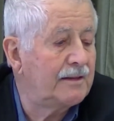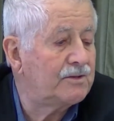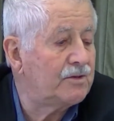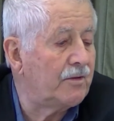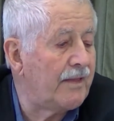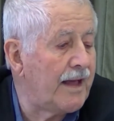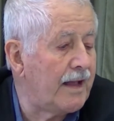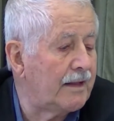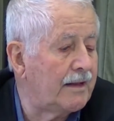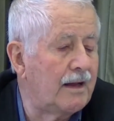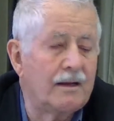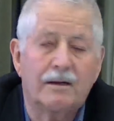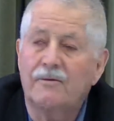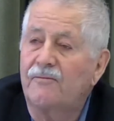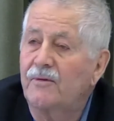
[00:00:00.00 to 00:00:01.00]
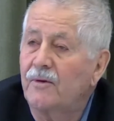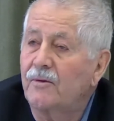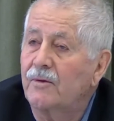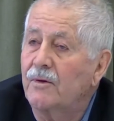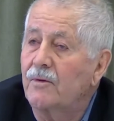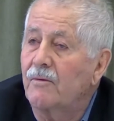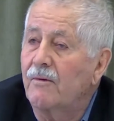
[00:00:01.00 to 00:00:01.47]
So that kind of
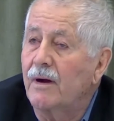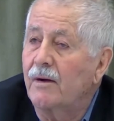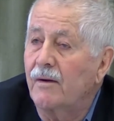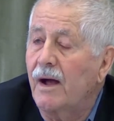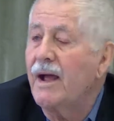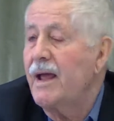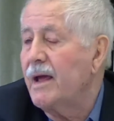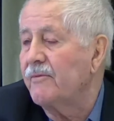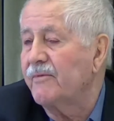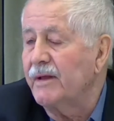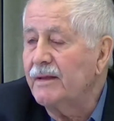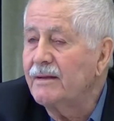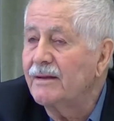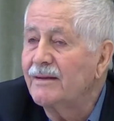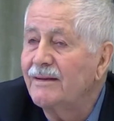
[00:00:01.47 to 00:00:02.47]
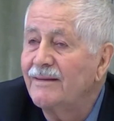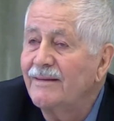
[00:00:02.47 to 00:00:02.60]
floated around. I have it.